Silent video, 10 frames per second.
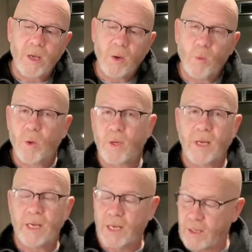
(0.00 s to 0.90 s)
We'll get
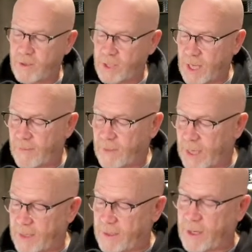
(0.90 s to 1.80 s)
into other stuff
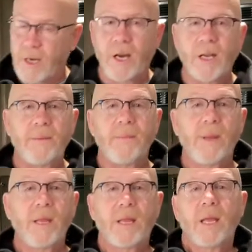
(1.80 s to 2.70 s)
later on,
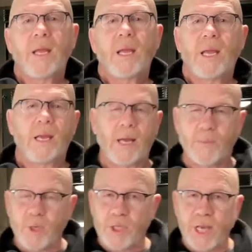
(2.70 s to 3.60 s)
and I
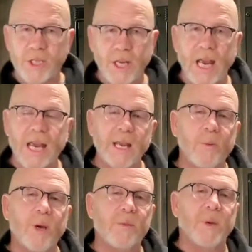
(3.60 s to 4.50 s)
appreciate you hanging
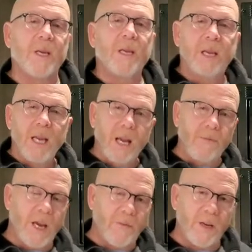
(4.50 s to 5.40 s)
with me. And
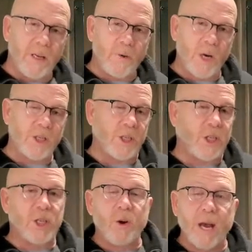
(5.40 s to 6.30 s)
if you have any
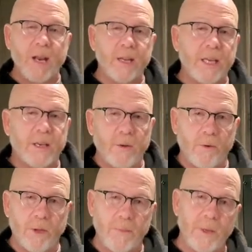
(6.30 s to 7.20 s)
questions, you know how to get a
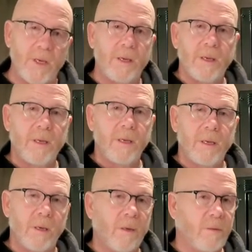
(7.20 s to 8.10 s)
hold of me.
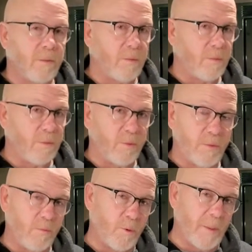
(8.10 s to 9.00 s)

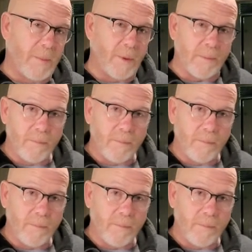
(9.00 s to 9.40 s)
And remember,